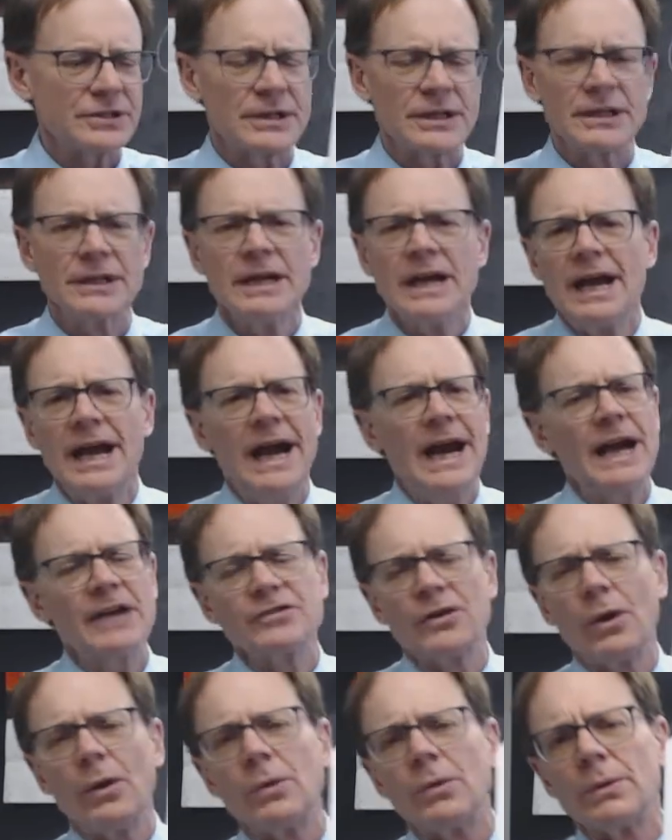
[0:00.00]
You can,
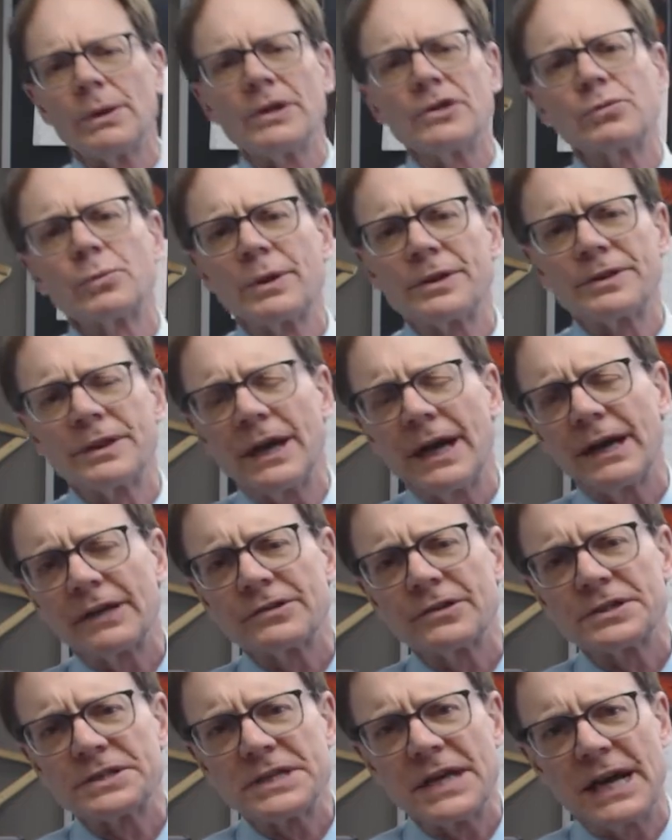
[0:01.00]
as always with the
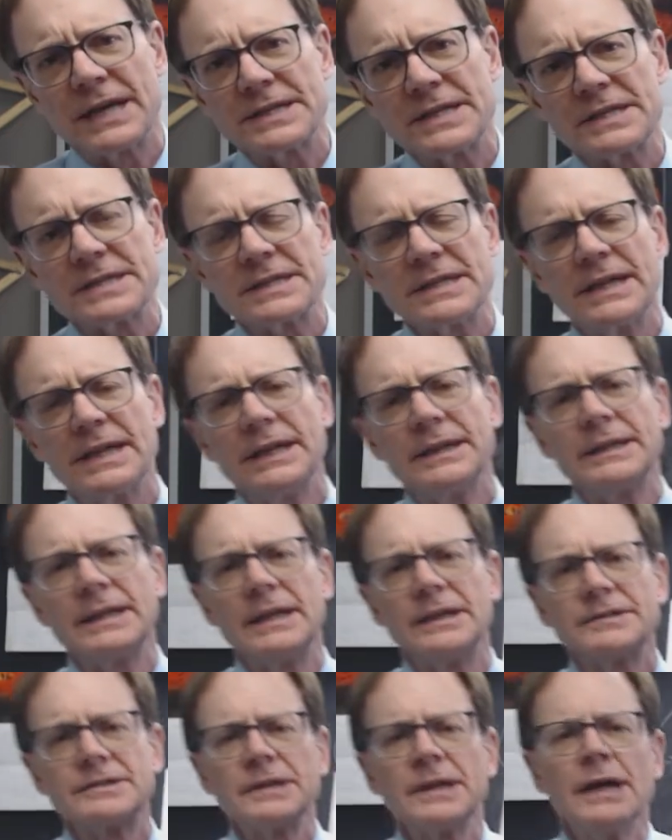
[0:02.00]
exercises in
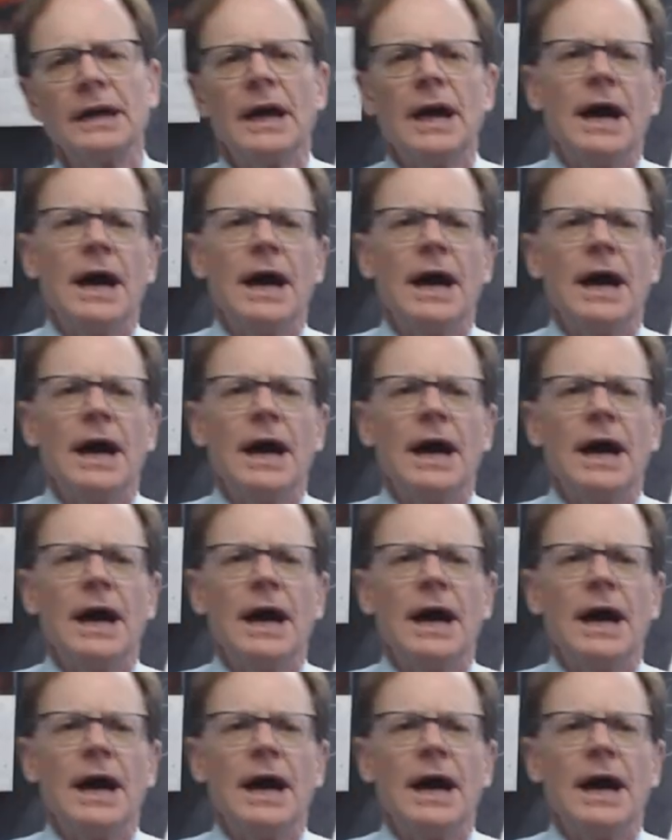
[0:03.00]
this